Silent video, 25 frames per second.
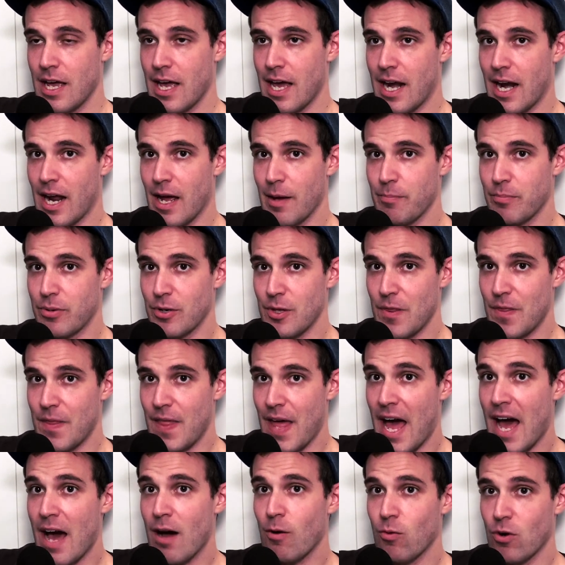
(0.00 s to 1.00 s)
And I put
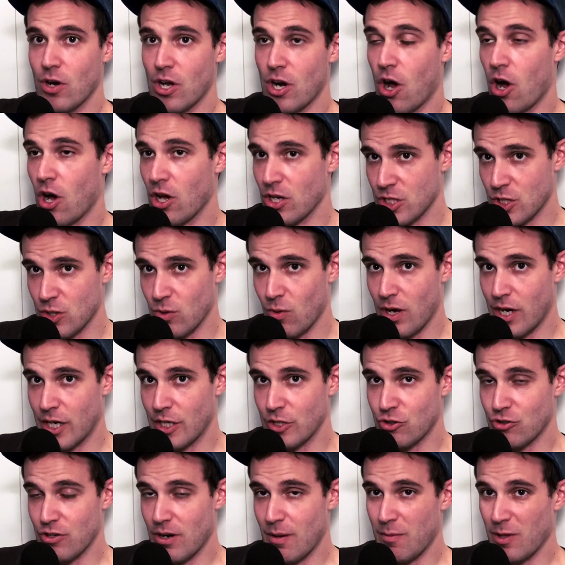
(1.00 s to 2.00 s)
that one also on
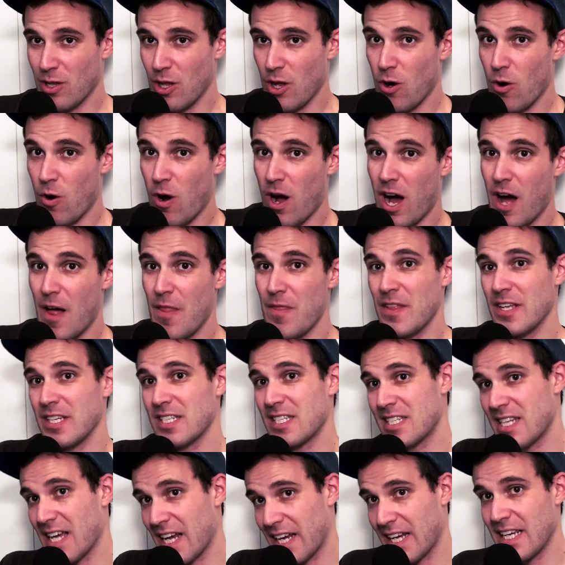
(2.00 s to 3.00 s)
a tremolo on the
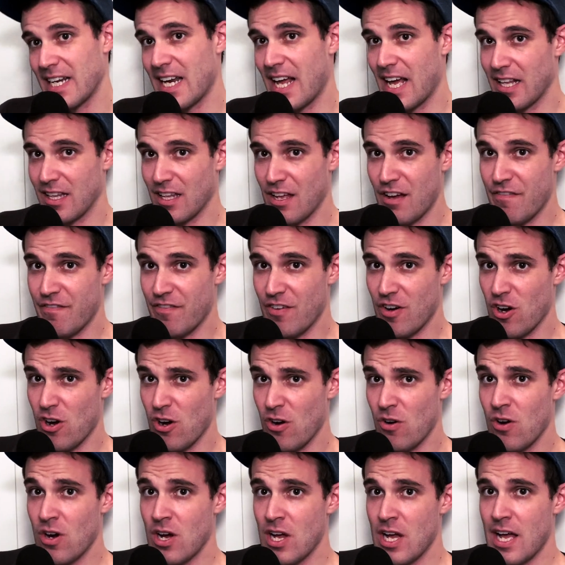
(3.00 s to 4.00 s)
second
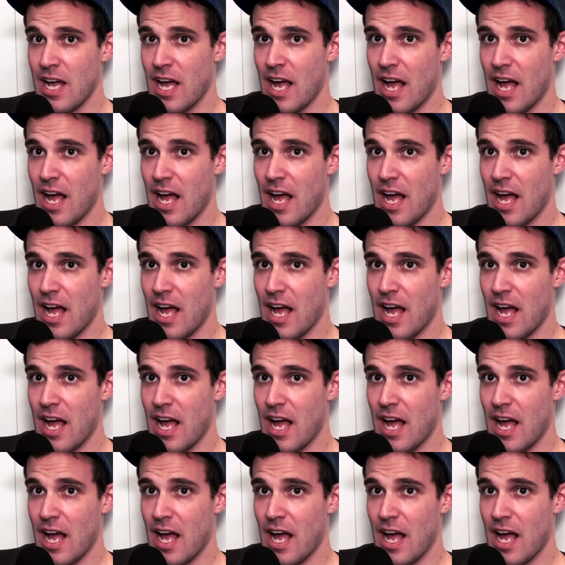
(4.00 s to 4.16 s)
LFO,